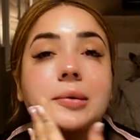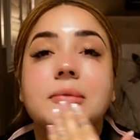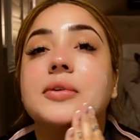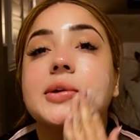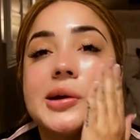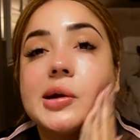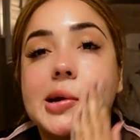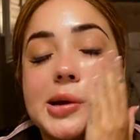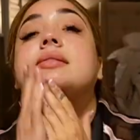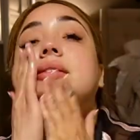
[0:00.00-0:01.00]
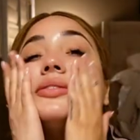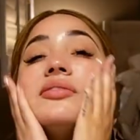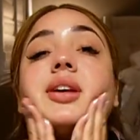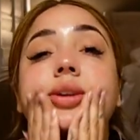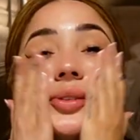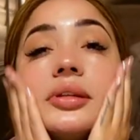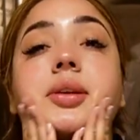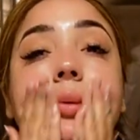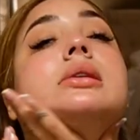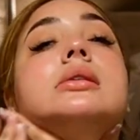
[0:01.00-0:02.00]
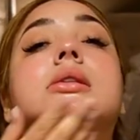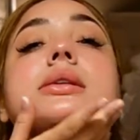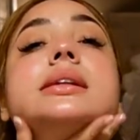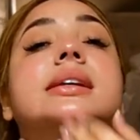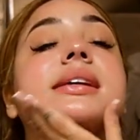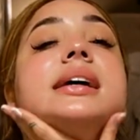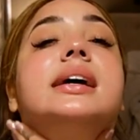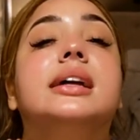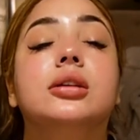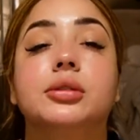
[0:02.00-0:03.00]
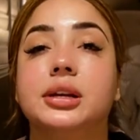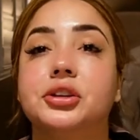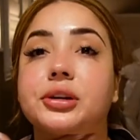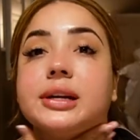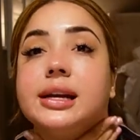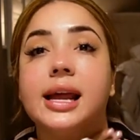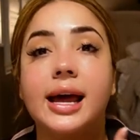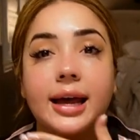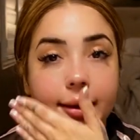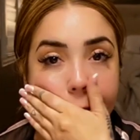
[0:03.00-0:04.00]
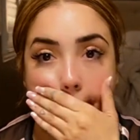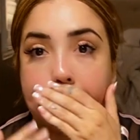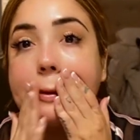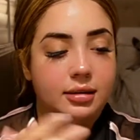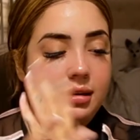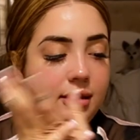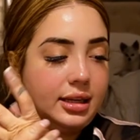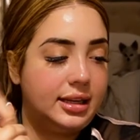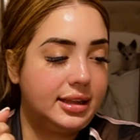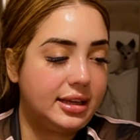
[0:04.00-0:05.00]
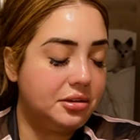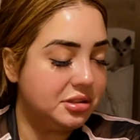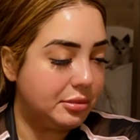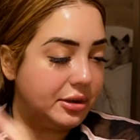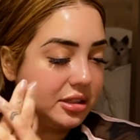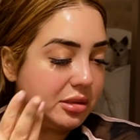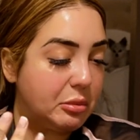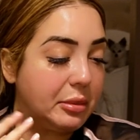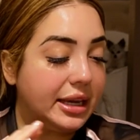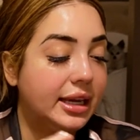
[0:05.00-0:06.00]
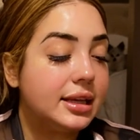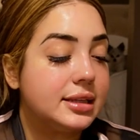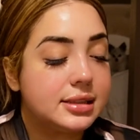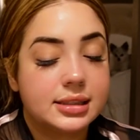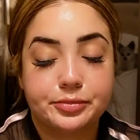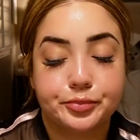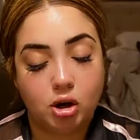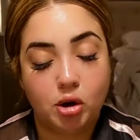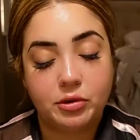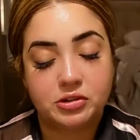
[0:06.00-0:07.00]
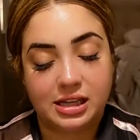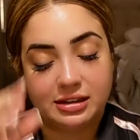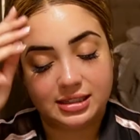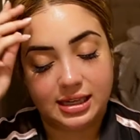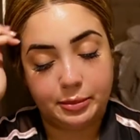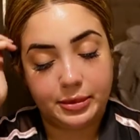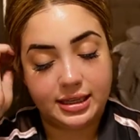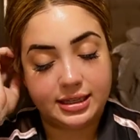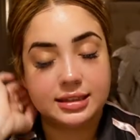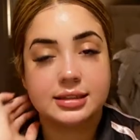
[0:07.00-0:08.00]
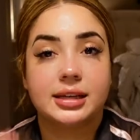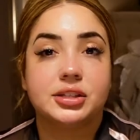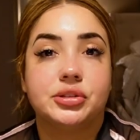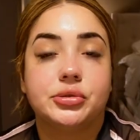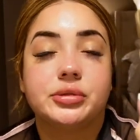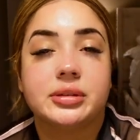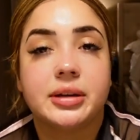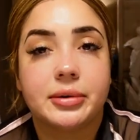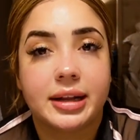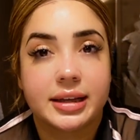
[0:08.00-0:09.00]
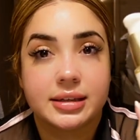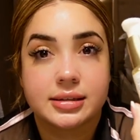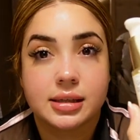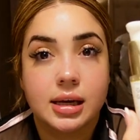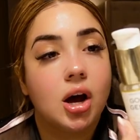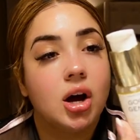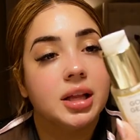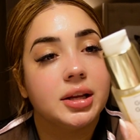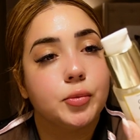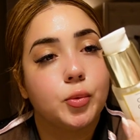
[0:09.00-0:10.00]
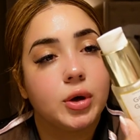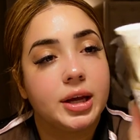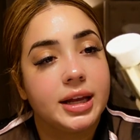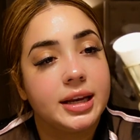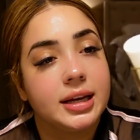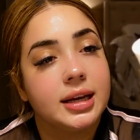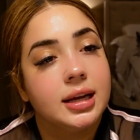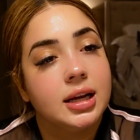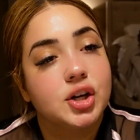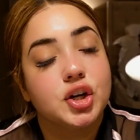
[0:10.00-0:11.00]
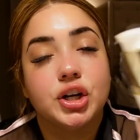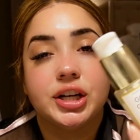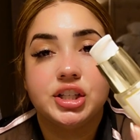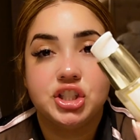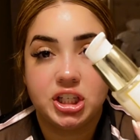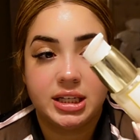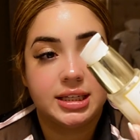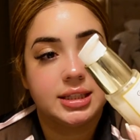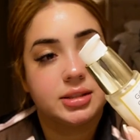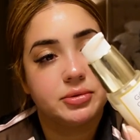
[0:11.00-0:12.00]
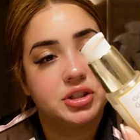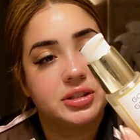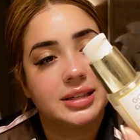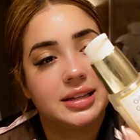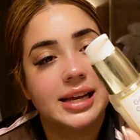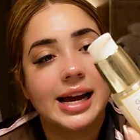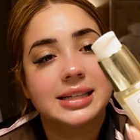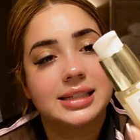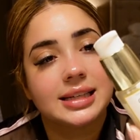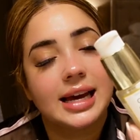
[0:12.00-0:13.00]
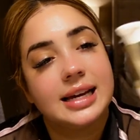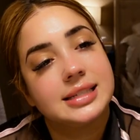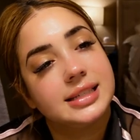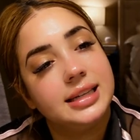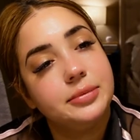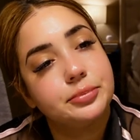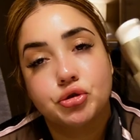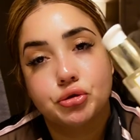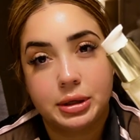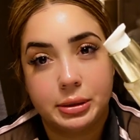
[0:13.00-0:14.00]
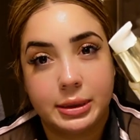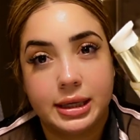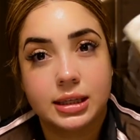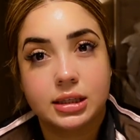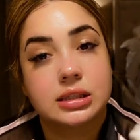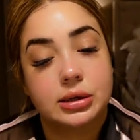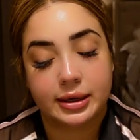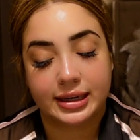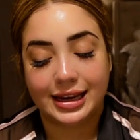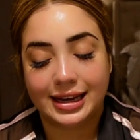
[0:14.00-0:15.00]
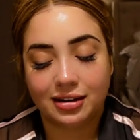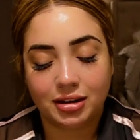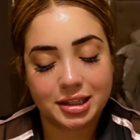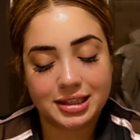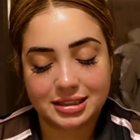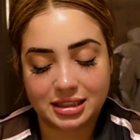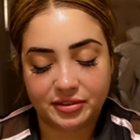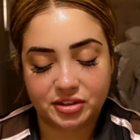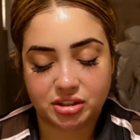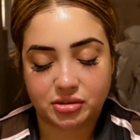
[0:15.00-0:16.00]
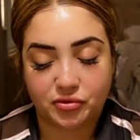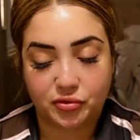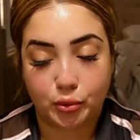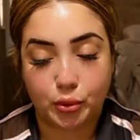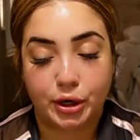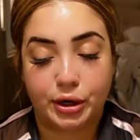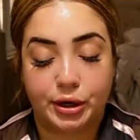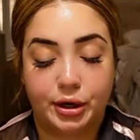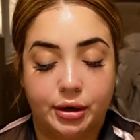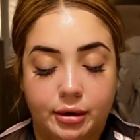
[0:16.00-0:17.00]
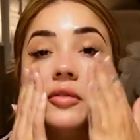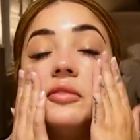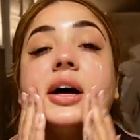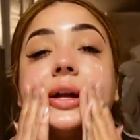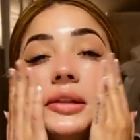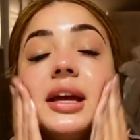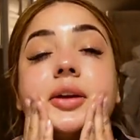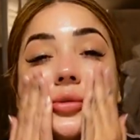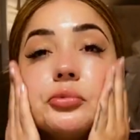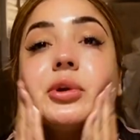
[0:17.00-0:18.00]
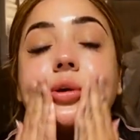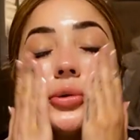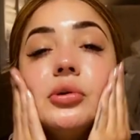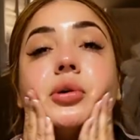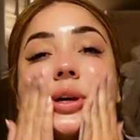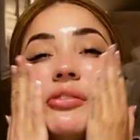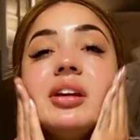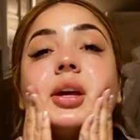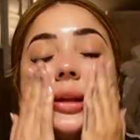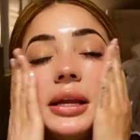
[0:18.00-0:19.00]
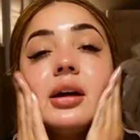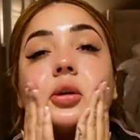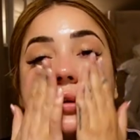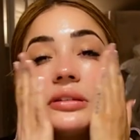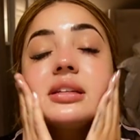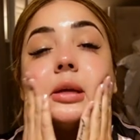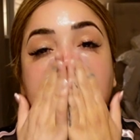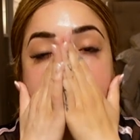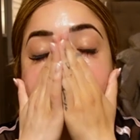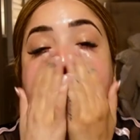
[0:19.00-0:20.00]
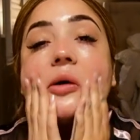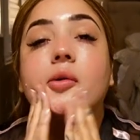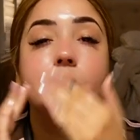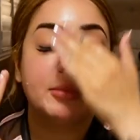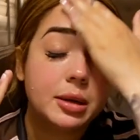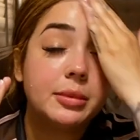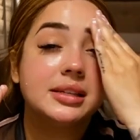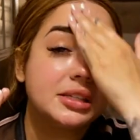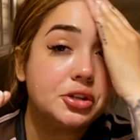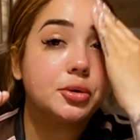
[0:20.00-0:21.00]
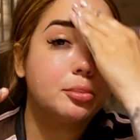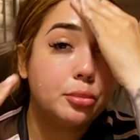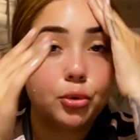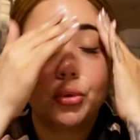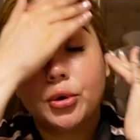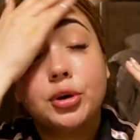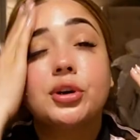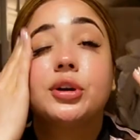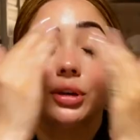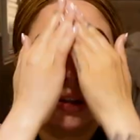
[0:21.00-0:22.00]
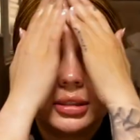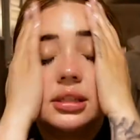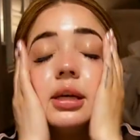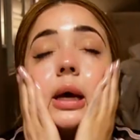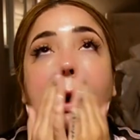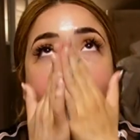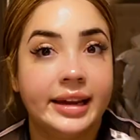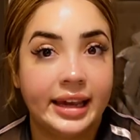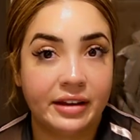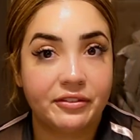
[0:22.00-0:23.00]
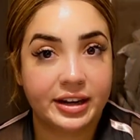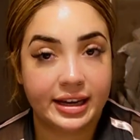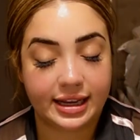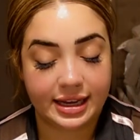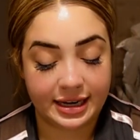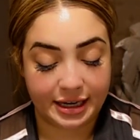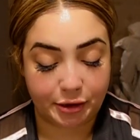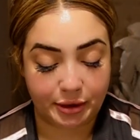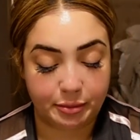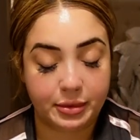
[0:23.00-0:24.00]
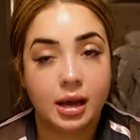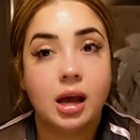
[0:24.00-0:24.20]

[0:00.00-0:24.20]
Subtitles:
over my face. And again, go down your neck. Anything else I put on top of my hands? Almost last step is I do Sunday Riley's All-in-One Good Genes, which is a lactic acid treatment. So again, all of this stuff is just for fine line and wrinkle, evening out your skin tone, minimizing your pores. Can't forget an eye cream.